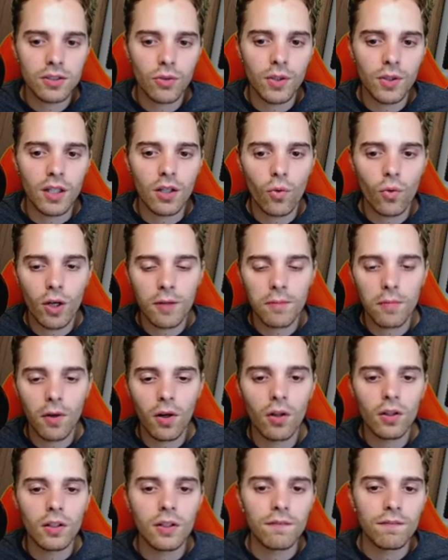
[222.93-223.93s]
So we can quick
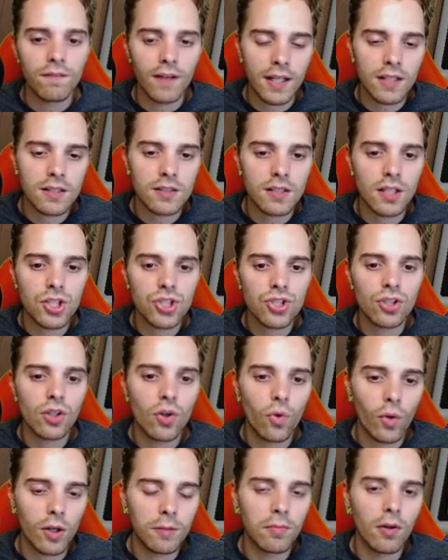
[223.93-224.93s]
ball, find
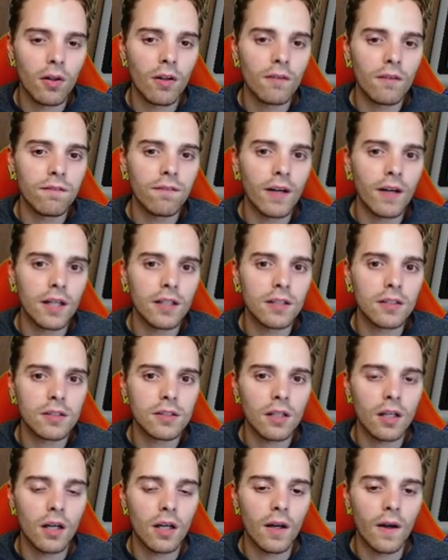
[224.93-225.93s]
Zacian, quick ball, find...
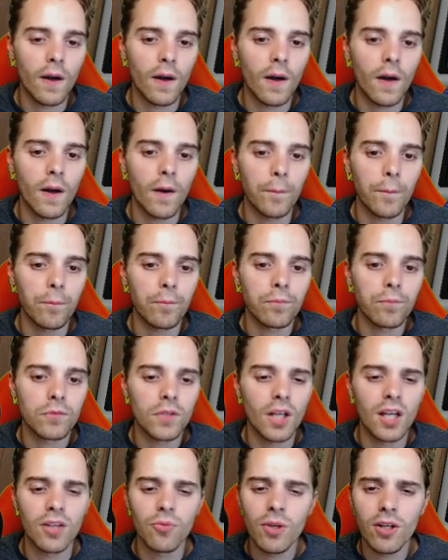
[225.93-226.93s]
Um,
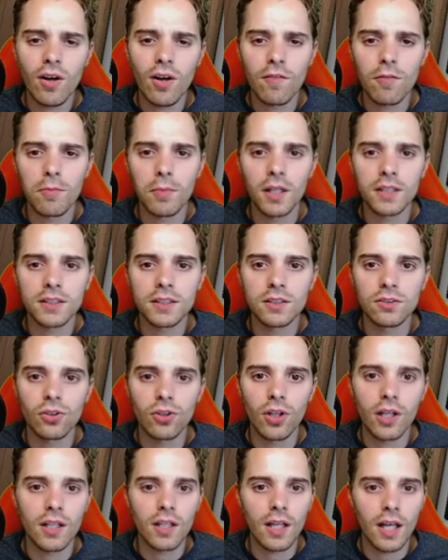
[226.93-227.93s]
yeah, we don't have a boss in,
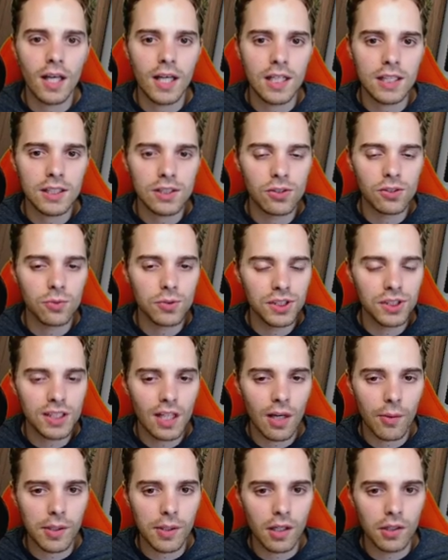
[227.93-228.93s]
in the hand, so we'll see
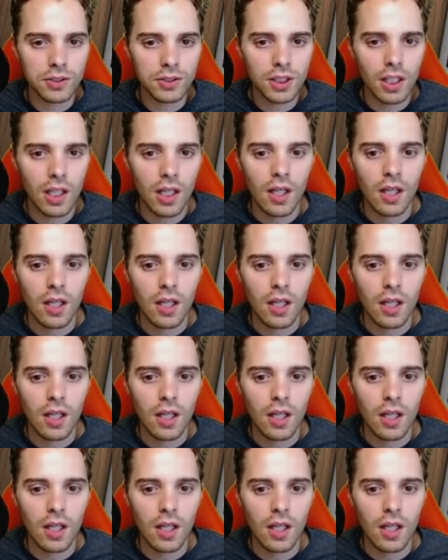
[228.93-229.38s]
how it goes.